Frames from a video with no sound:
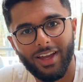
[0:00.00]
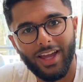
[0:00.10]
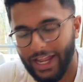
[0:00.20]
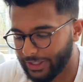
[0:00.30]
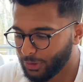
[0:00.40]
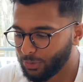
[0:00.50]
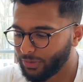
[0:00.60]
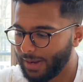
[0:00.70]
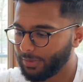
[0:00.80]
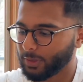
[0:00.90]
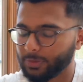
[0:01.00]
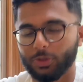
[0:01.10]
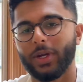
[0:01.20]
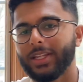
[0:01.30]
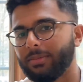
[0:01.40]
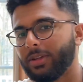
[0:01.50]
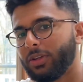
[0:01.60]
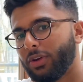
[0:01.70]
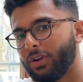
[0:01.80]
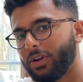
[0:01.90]
and you were able to persuade them in
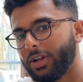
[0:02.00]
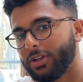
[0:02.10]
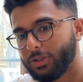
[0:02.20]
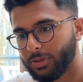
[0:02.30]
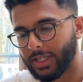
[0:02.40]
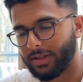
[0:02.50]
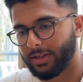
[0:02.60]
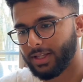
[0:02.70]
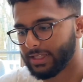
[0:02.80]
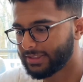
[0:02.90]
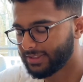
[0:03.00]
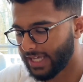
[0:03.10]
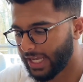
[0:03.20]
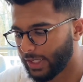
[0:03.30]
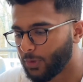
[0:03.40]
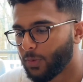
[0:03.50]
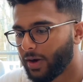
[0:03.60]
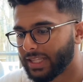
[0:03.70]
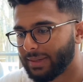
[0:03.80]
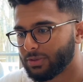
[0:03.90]
your choosing, let's say you
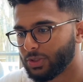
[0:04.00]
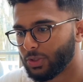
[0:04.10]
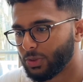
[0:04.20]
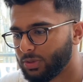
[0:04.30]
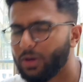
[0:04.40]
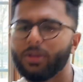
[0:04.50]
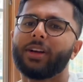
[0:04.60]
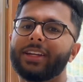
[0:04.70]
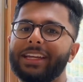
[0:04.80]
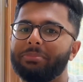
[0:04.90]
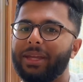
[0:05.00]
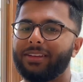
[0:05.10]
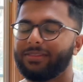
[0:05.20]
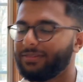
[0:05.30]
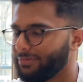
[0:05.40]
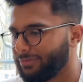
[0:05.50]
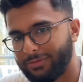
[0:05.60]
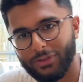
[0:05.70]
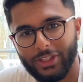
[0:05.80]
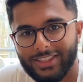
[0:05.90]
wanted them to no longer eat meat,
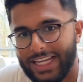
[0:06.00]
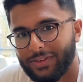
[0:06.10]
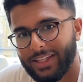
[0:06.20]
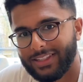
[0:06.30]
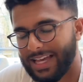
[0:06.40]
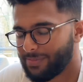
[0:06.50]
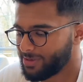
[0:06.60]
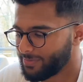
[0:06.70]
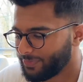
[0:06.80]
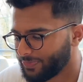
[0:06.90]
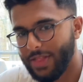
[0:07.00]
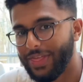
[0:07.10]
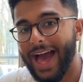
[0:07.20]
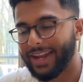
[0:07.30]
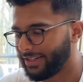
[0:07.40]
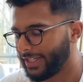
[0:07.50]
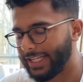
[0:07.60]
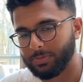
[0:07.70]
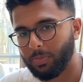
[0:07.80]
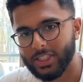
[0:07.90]
for the sake of the example, that
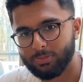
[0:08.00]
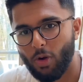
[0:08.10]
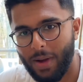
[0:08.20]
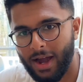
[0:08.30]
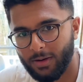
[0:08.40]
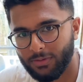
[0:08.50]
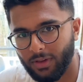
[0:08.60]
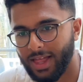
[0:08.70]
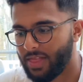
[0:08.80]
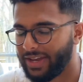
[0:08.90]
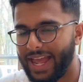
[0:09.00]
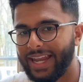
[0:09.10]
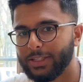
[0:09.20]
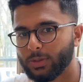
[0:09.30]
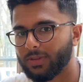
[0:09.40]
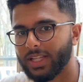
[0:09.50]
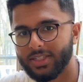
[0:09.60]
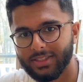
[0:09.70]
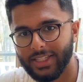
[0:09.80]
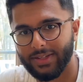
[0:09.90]
is much more powerful than any sort of
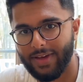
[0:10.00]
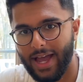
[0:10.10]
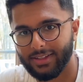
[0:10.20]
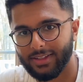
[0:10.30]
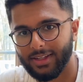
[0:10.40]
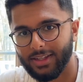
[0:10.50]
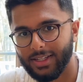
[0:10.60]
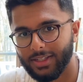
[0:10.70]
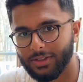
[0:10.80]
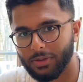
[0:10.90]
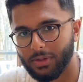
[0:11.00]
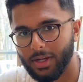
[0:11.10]
legislative act can do.